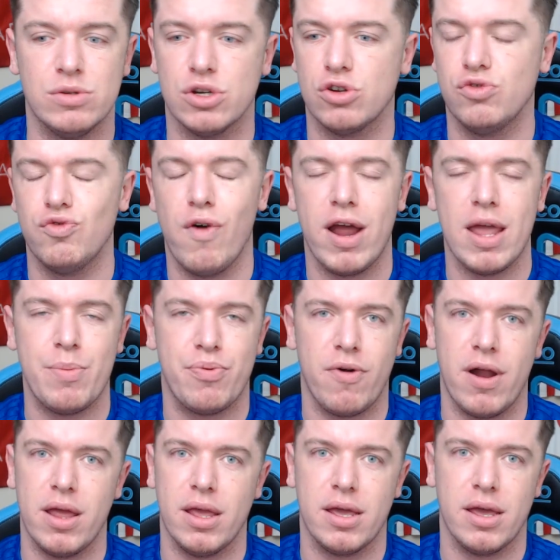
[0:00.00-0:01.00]
was a great
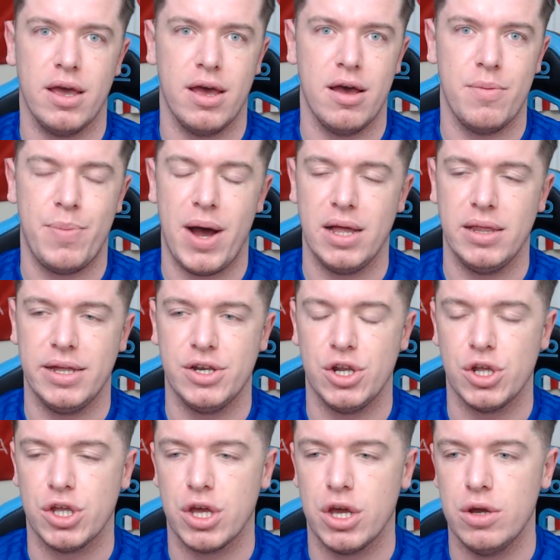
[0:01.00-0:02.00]
break by
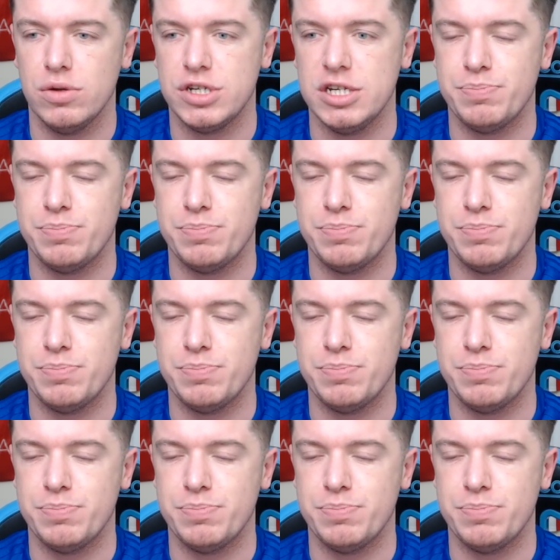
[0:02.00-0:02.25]
Lyndon Gooch.